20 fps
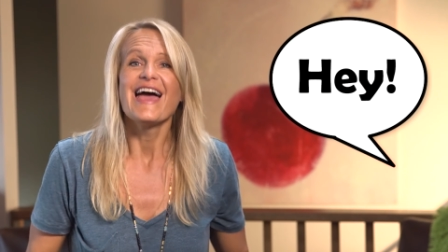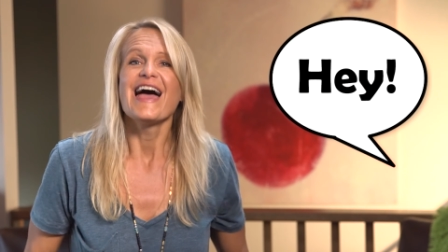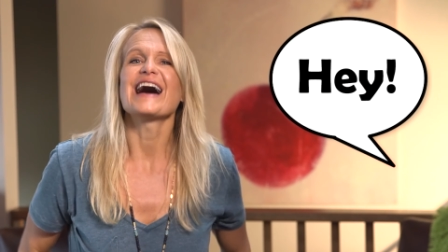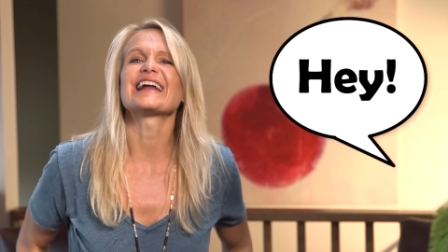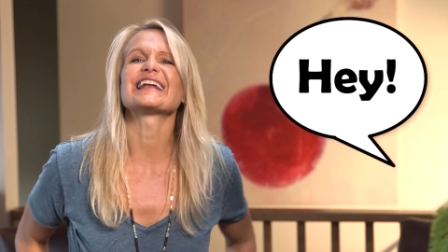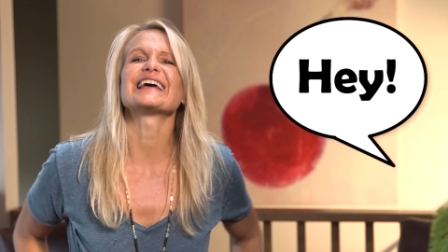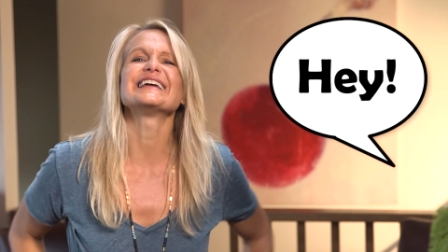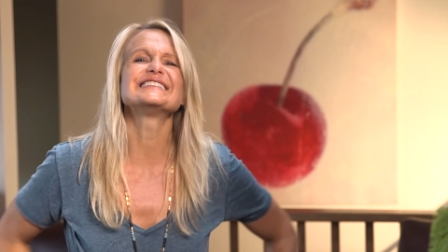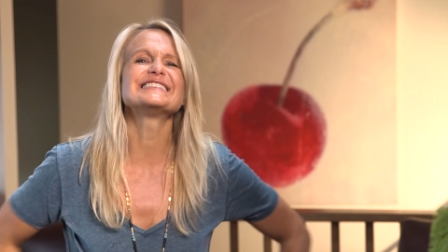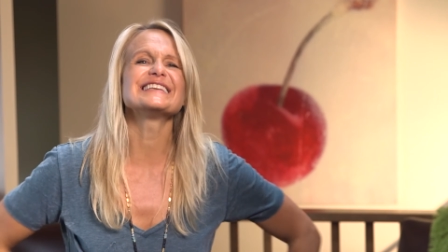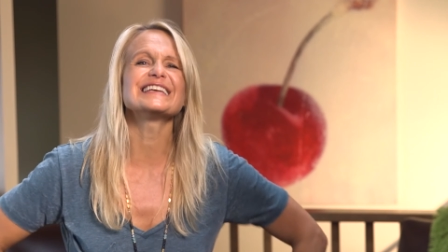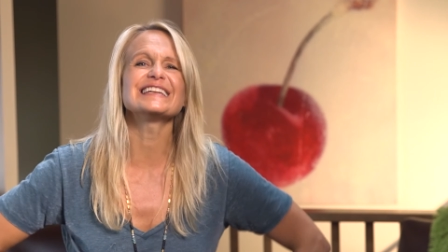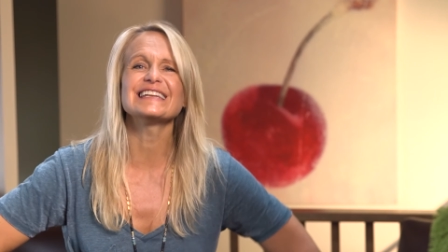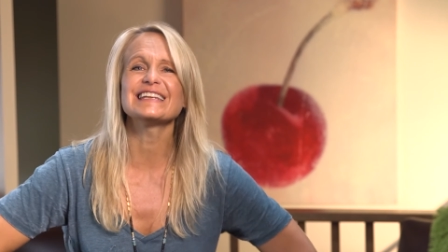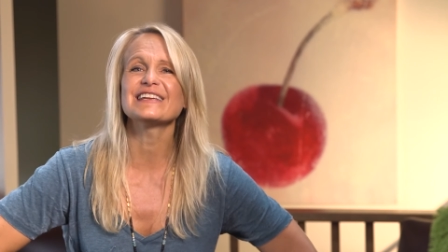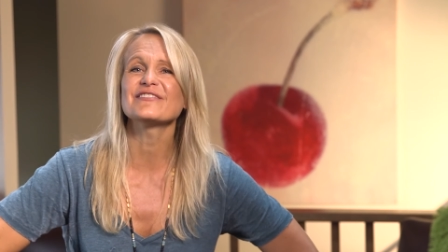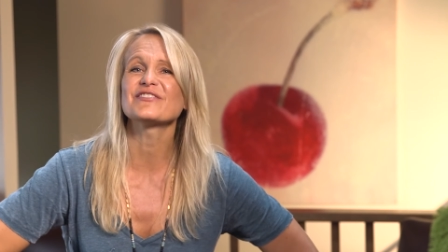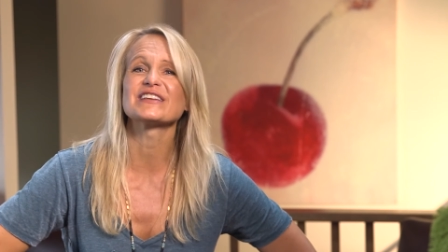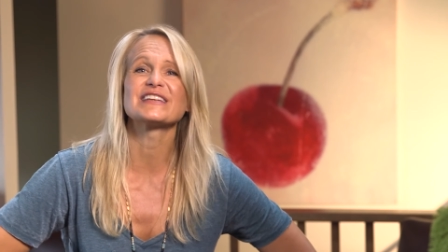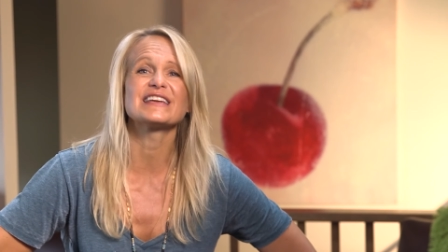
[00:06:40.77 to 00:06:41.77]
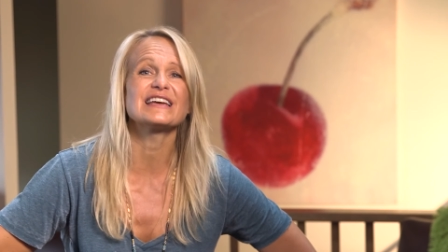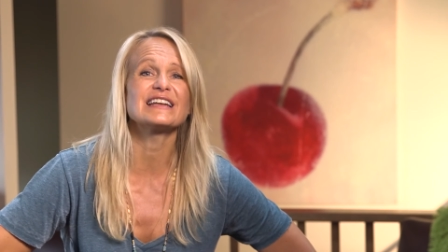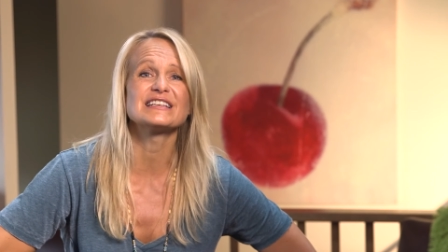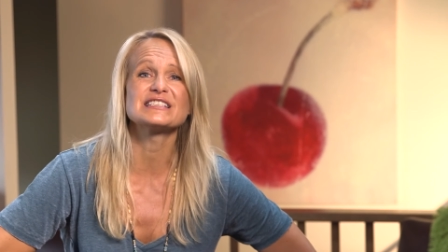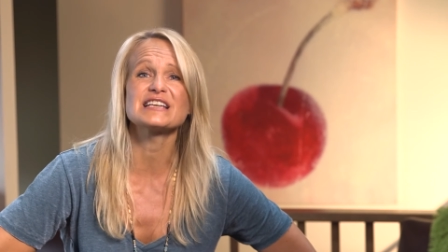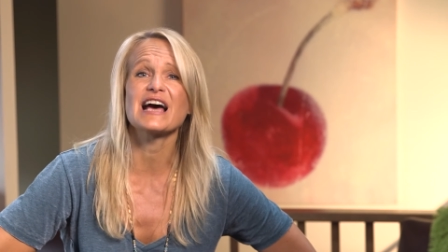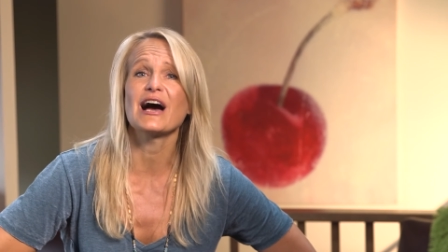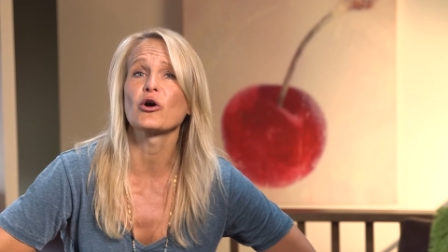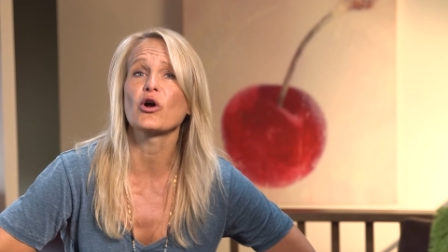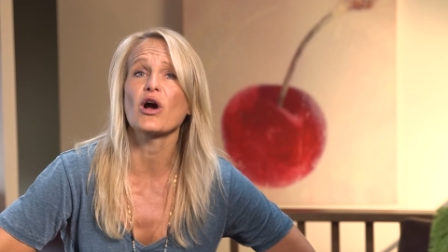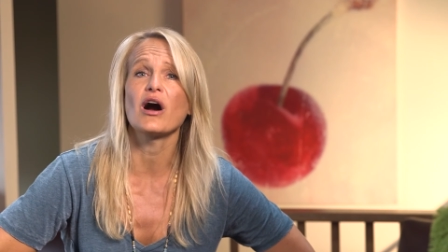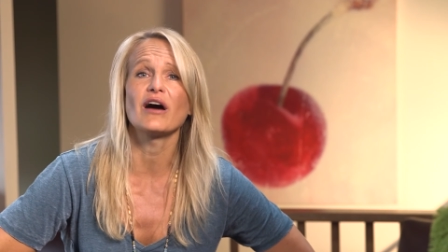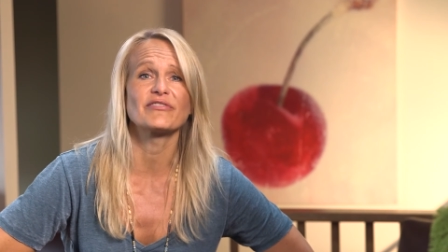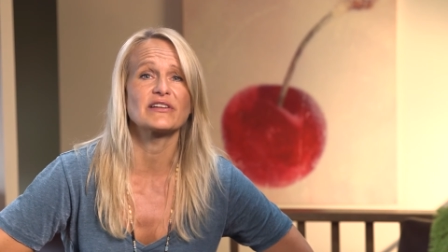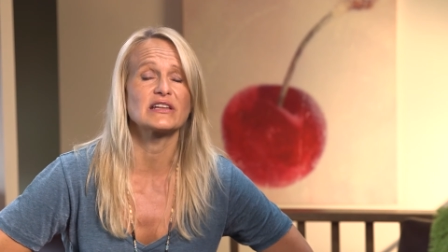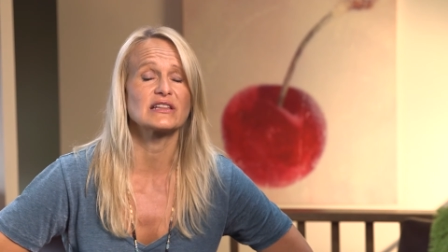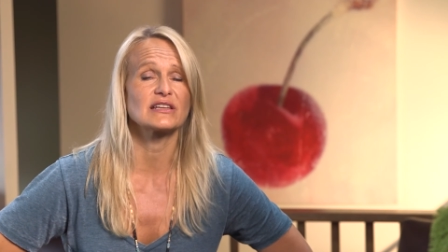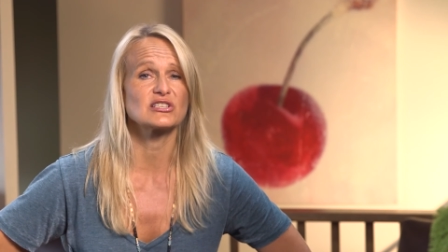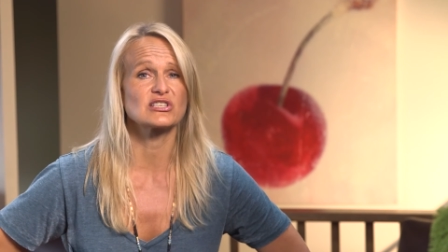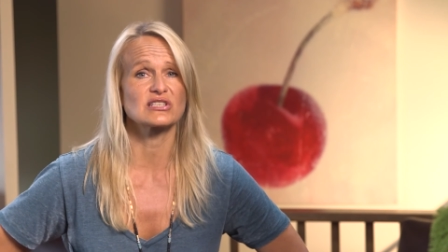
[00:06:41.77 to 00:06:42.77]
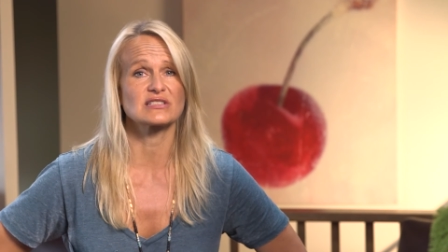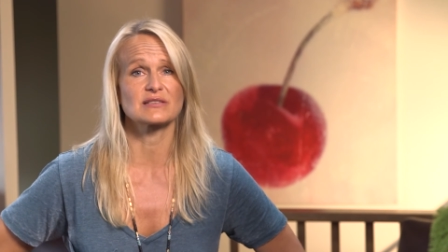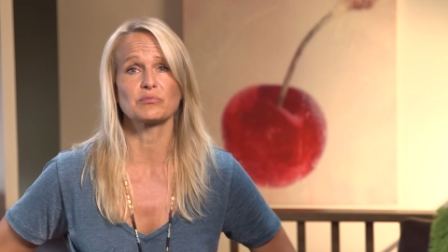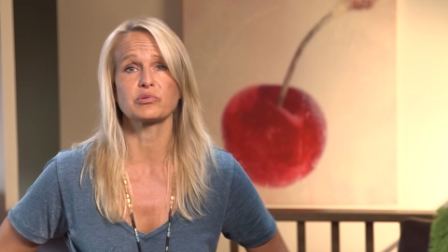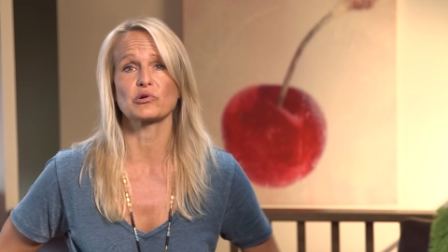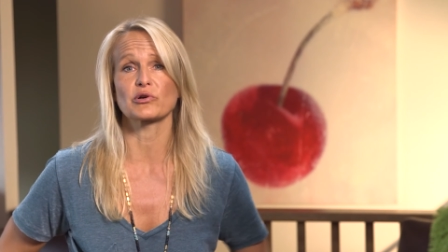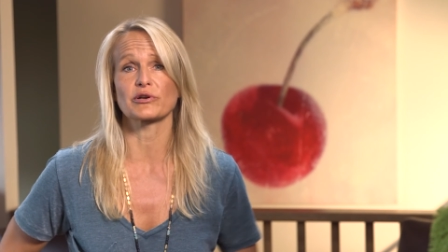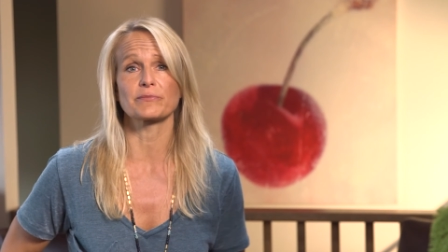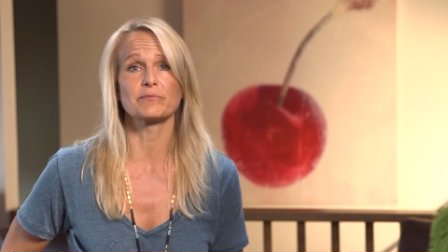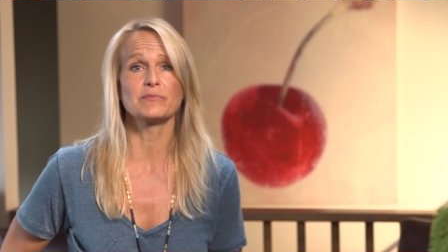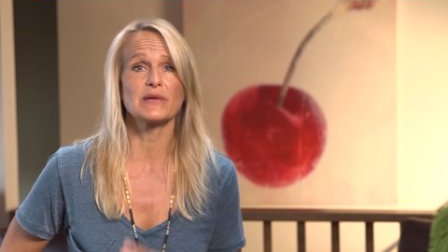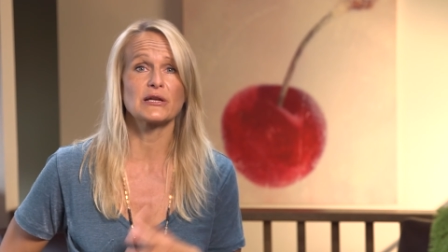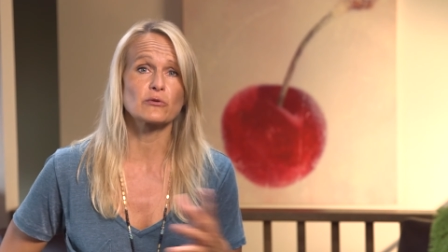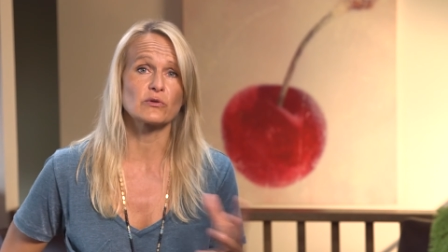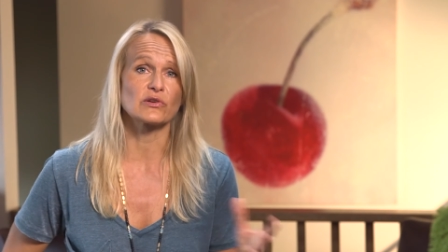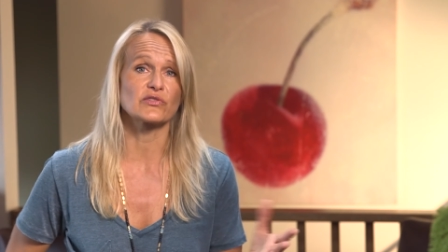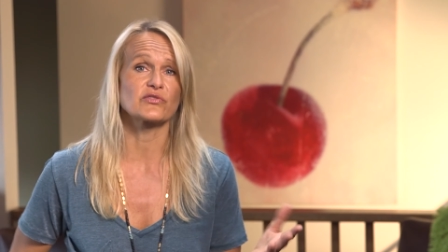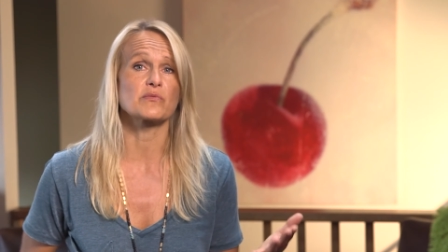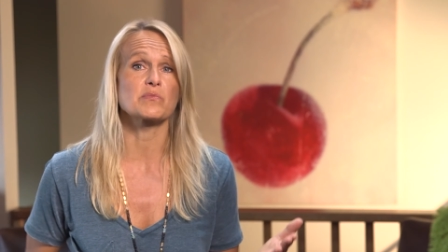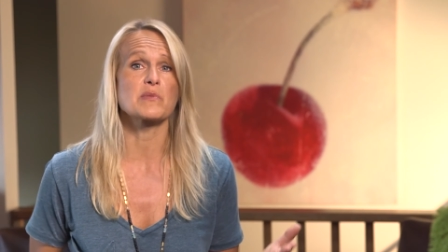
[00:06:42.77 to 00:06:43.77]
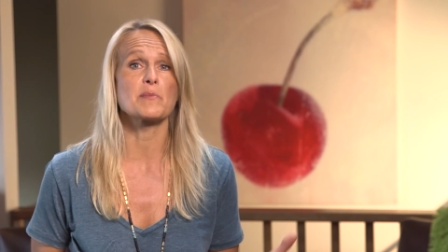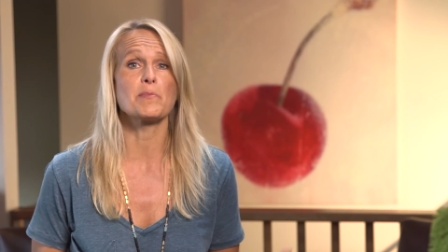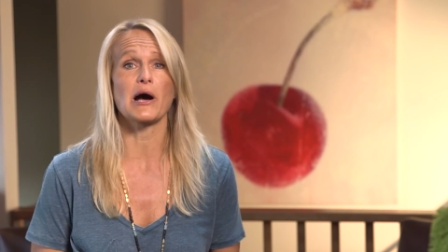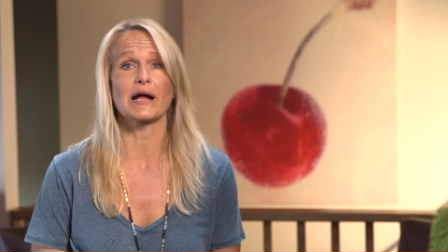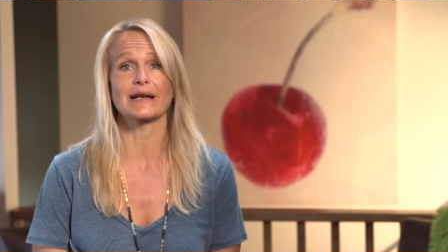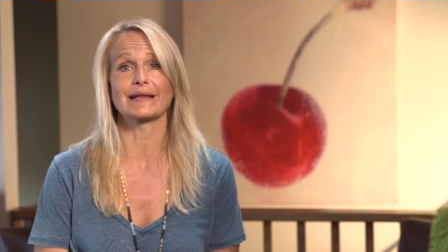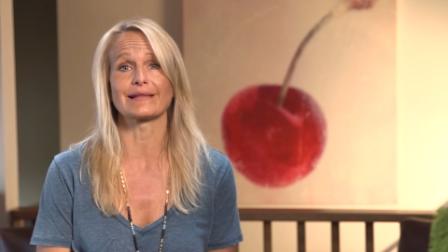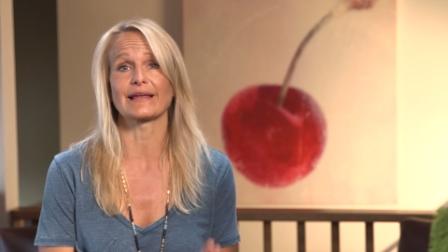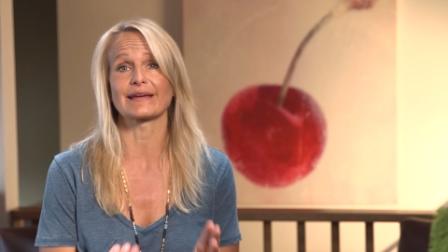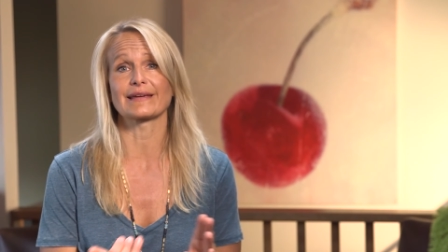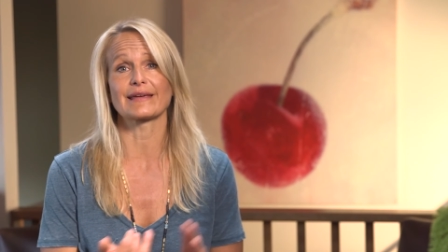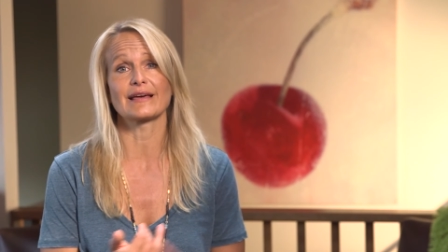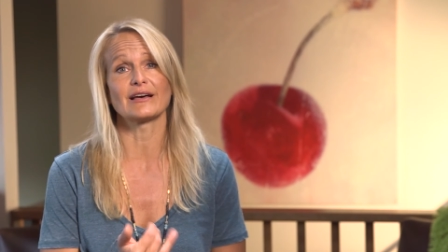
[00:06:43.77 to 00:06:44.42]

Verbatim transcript: And I didn't even get into how coffee leaches important minerals from the body like